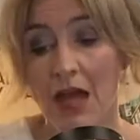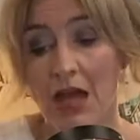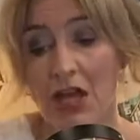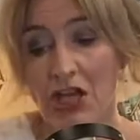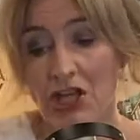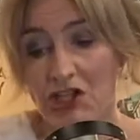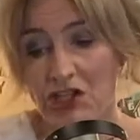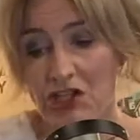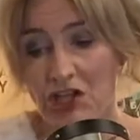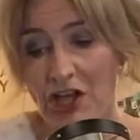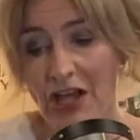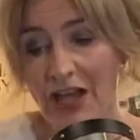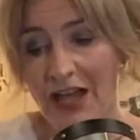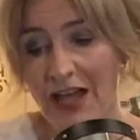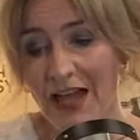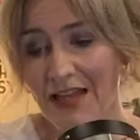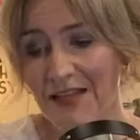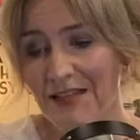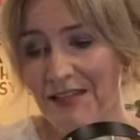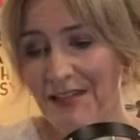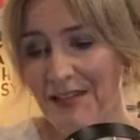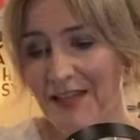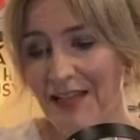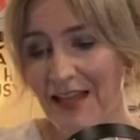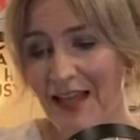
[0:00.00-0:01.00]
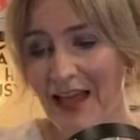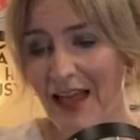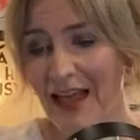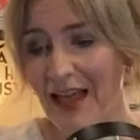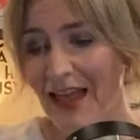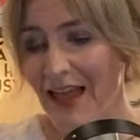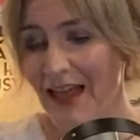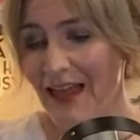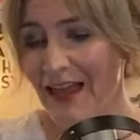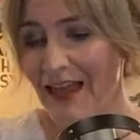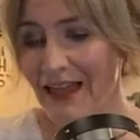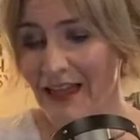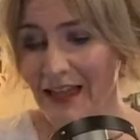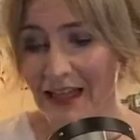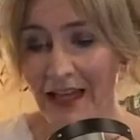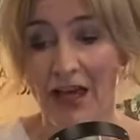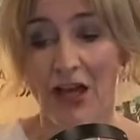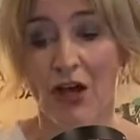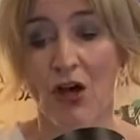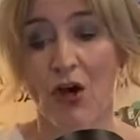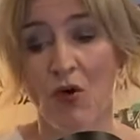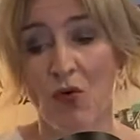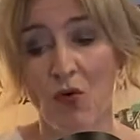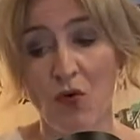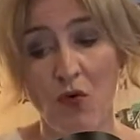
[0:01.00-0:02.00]
Just like
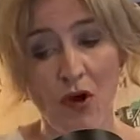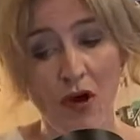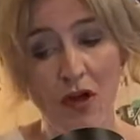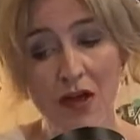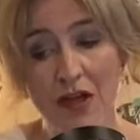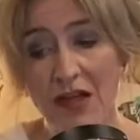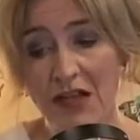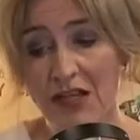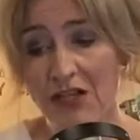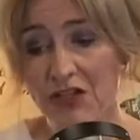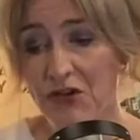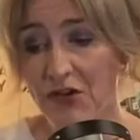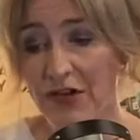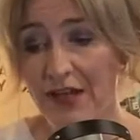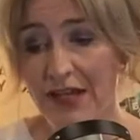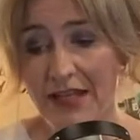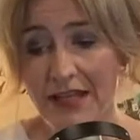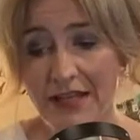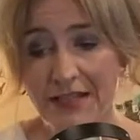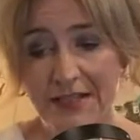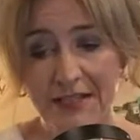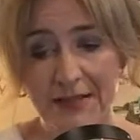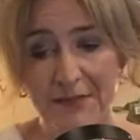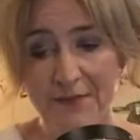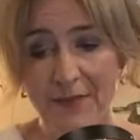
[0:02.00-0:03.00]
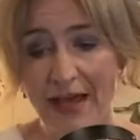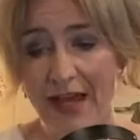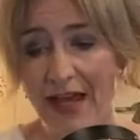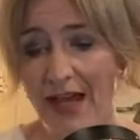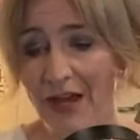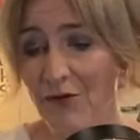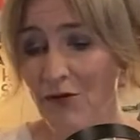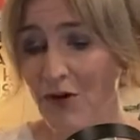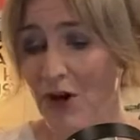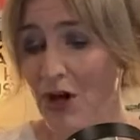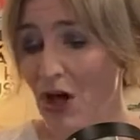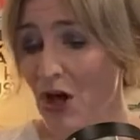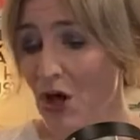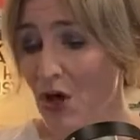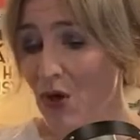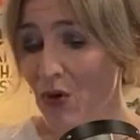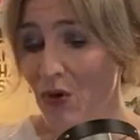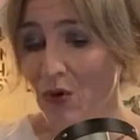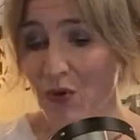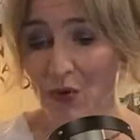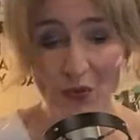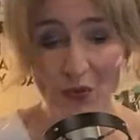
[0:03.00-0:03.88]
a wandering sparrow,